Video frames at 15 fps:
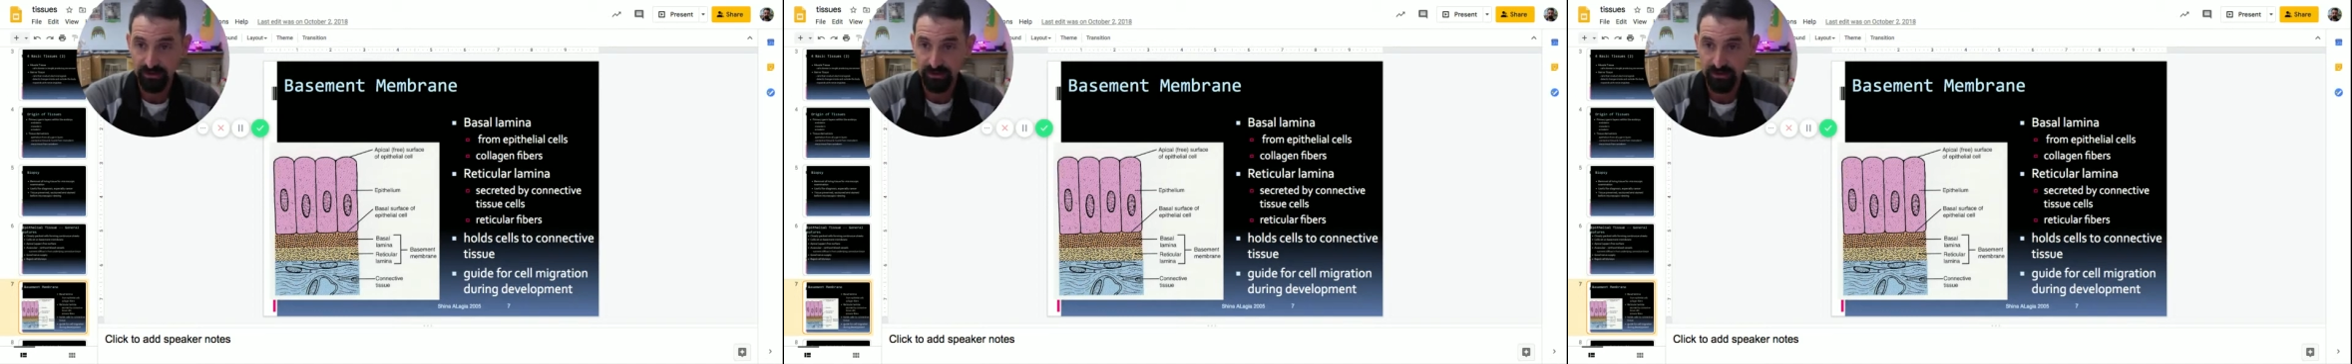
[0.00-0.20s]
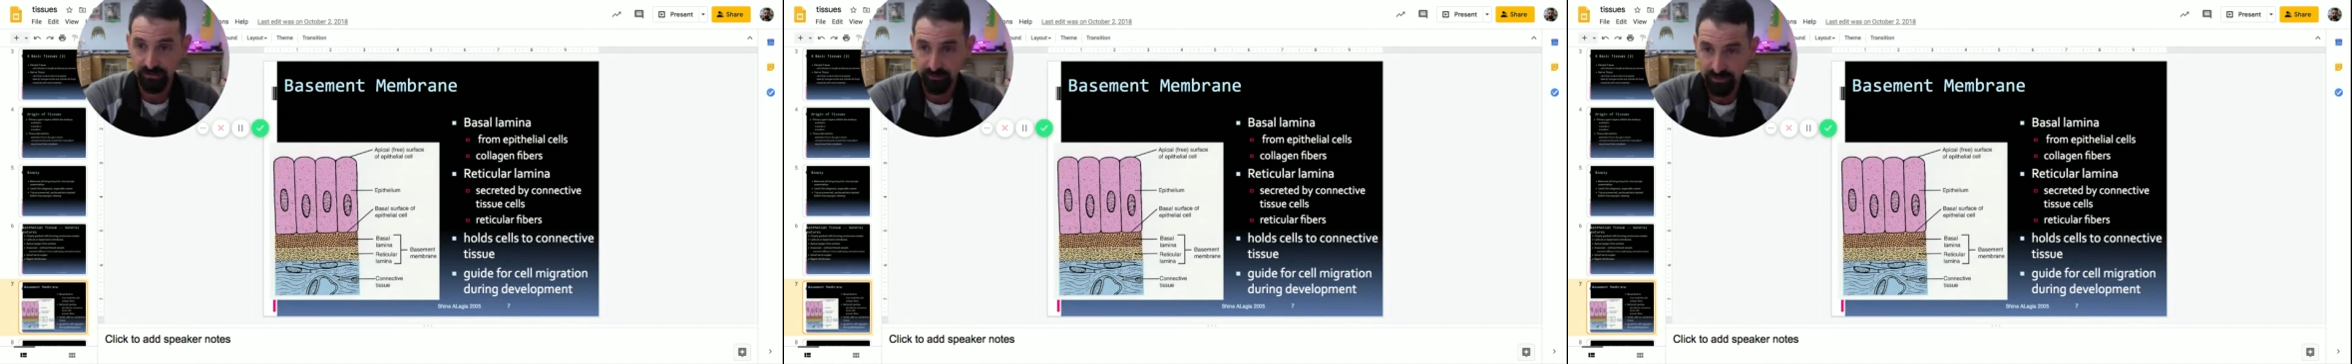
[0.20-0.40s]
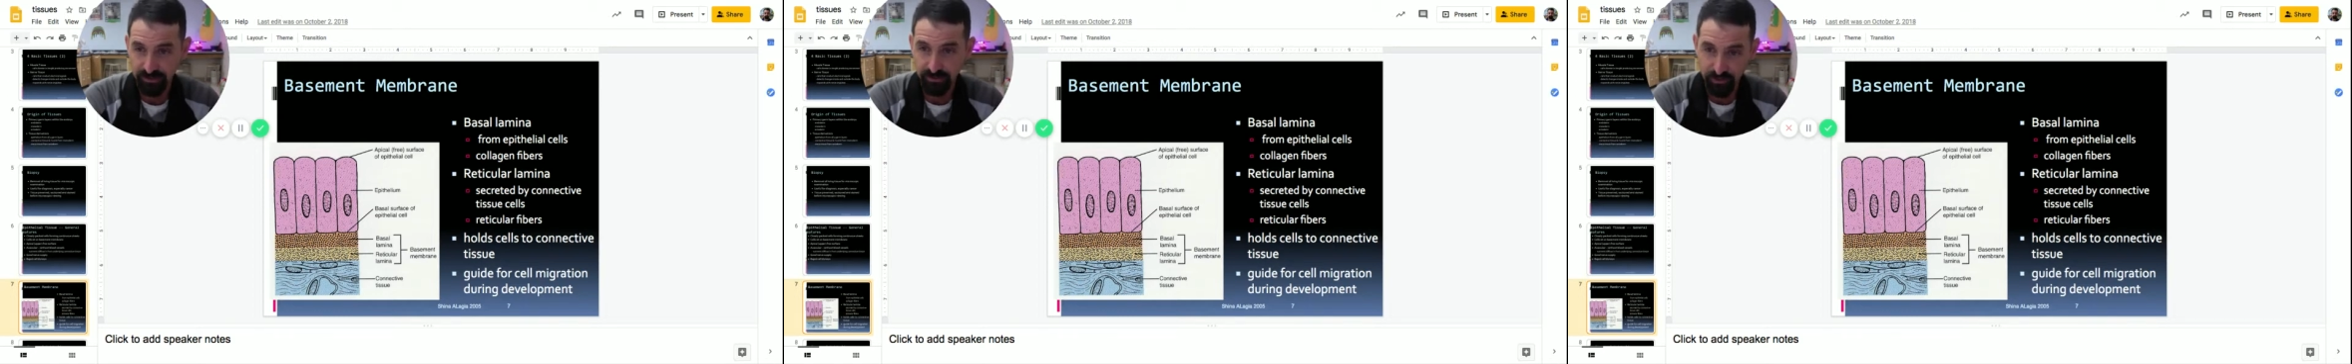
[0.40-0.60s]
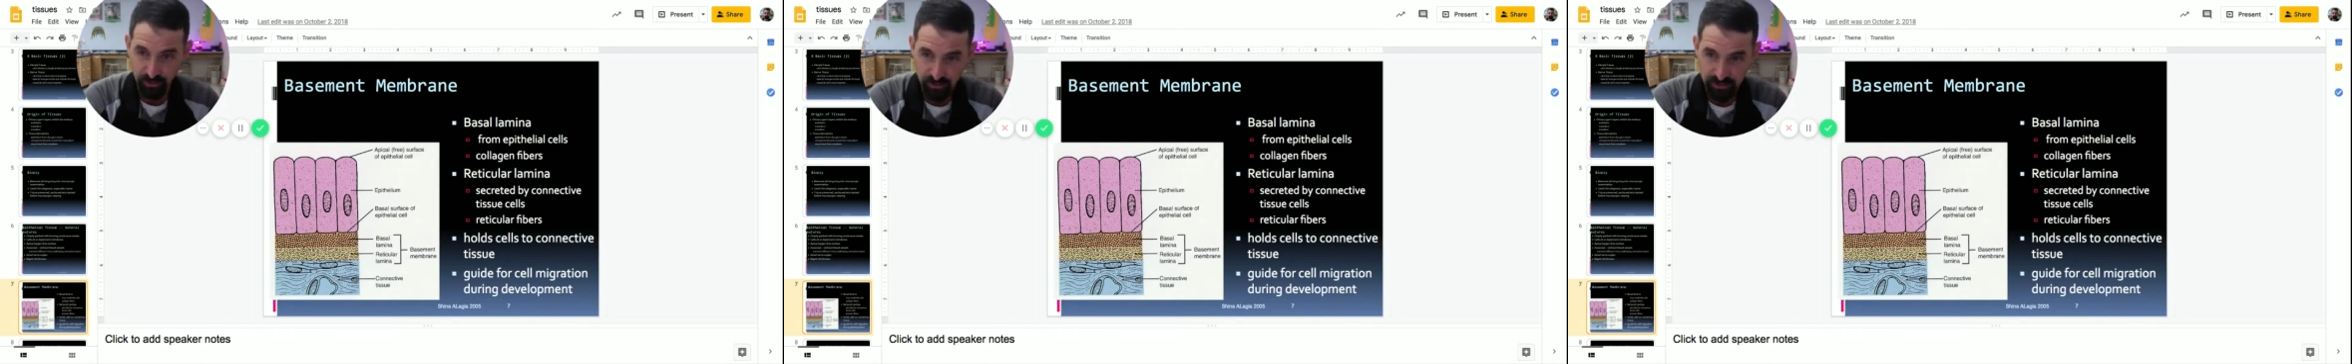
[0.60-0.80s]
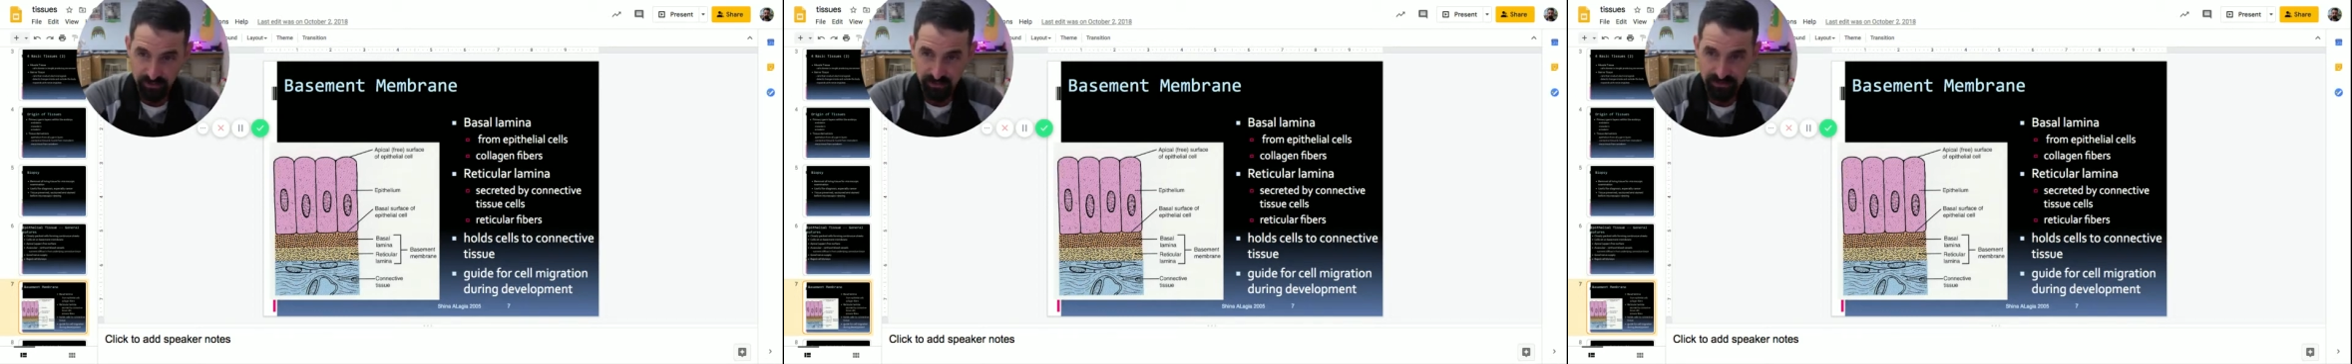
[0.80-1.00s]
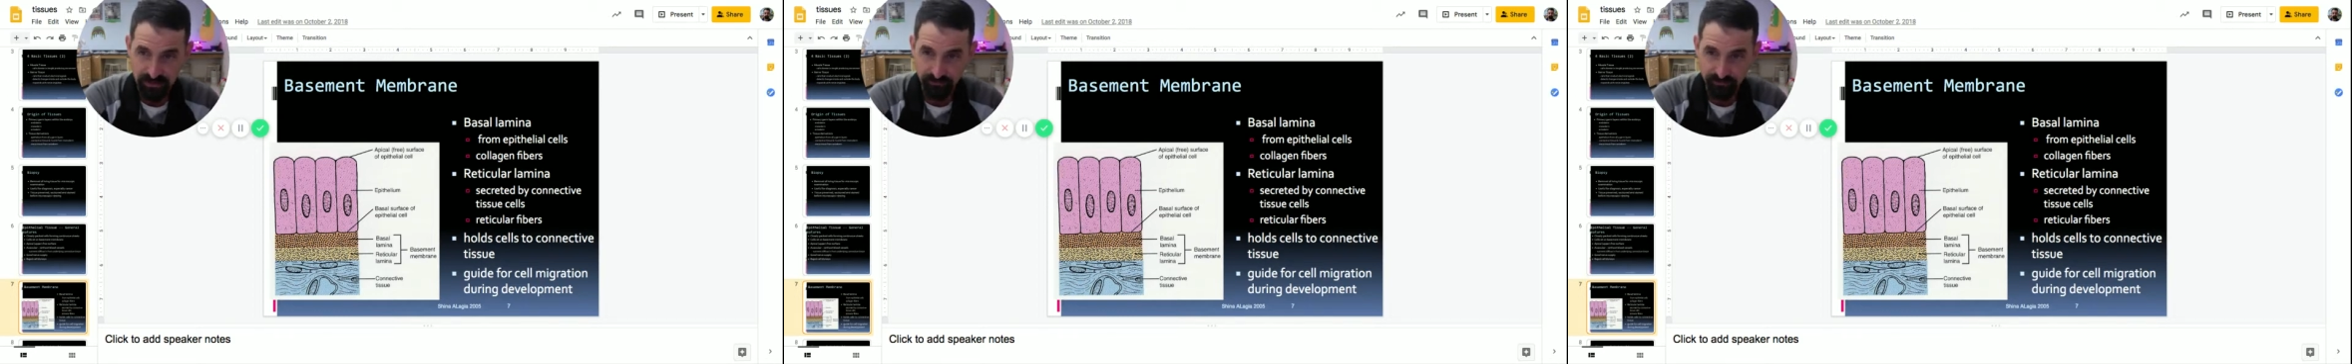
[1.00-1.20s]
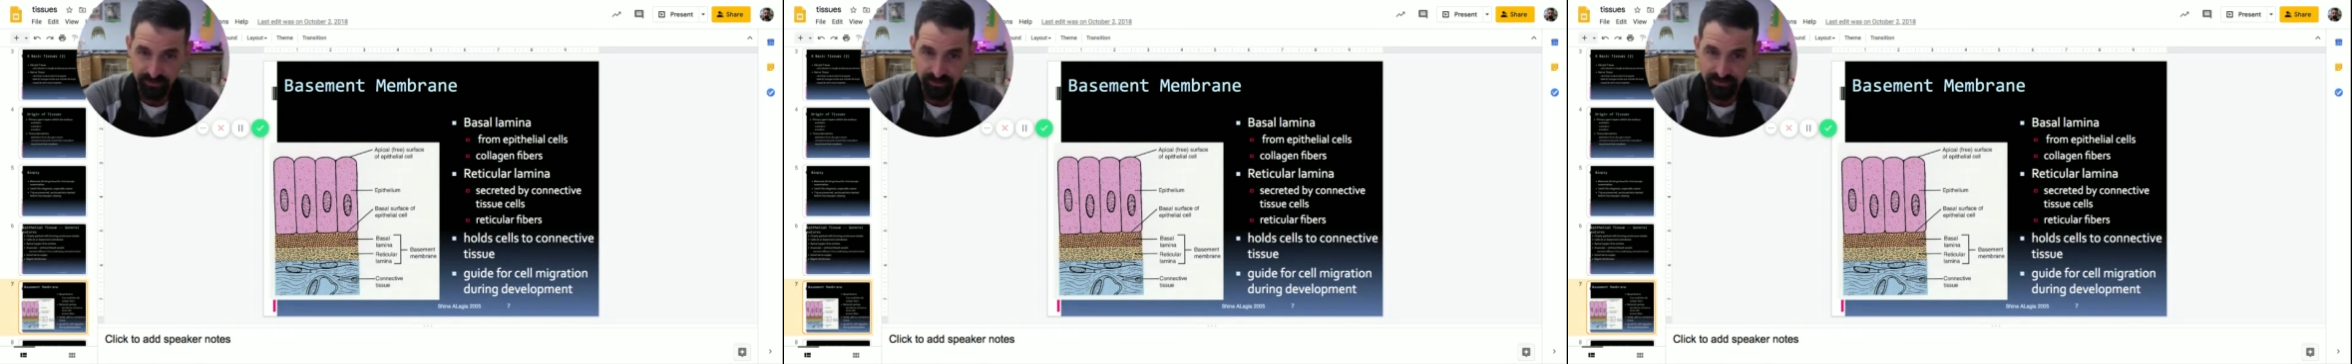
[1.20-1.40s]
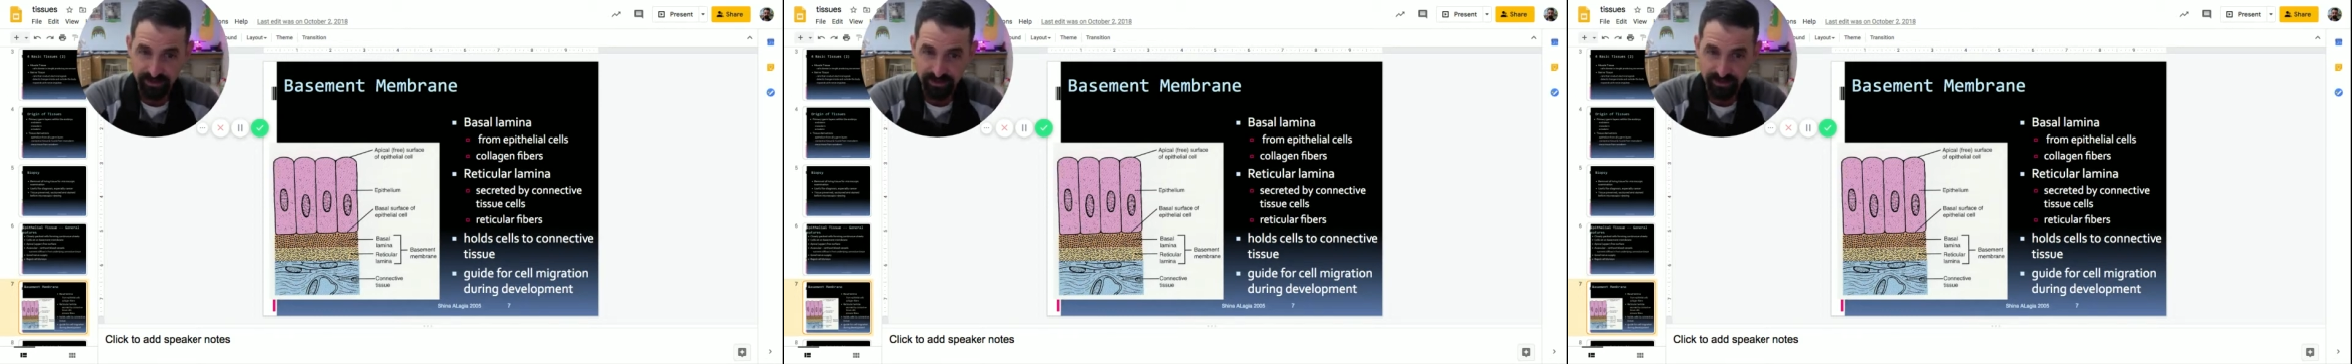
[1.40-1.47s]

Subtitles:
It'd be loose or something.